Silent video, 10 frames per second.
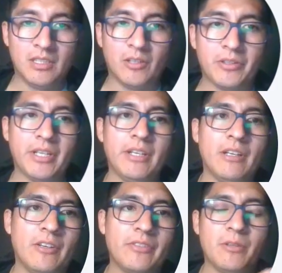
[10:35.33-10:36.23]

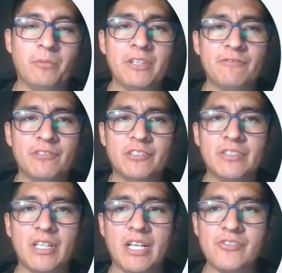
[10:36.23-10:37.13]
Okay, and the week
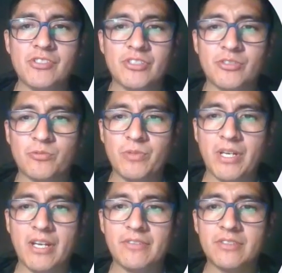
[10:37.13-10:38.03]
four, I just
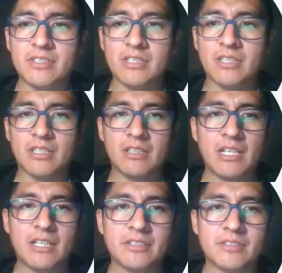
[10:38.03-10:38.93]
ran the
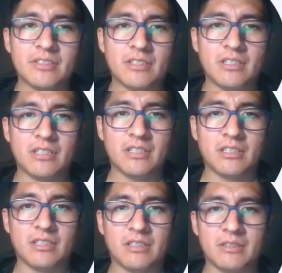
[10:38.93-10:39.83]
last
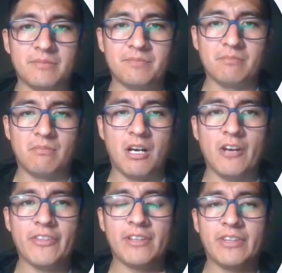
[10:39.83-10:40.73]

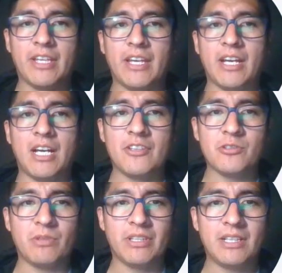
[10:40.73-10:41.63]
model that I had
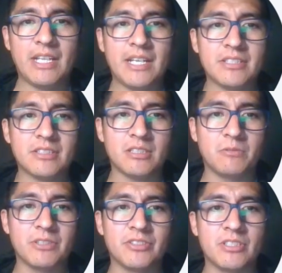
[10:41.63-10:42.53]
to analyze.
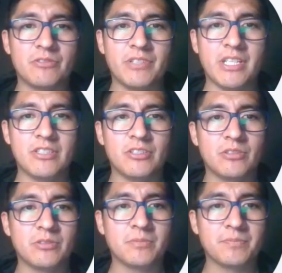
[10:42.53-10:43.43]
It was the
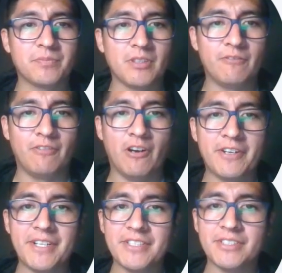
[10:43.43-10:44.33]
random
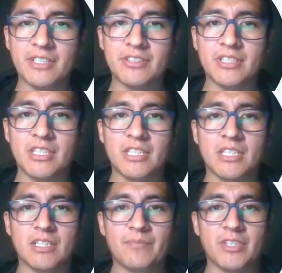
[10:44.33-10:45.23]
forest and the
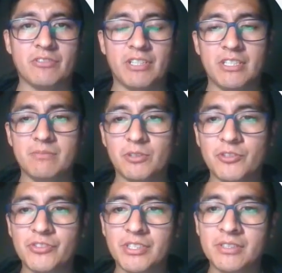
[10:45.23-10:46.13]
gradient
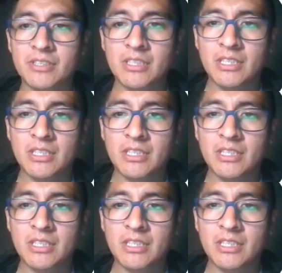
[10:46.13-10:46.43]
boosting.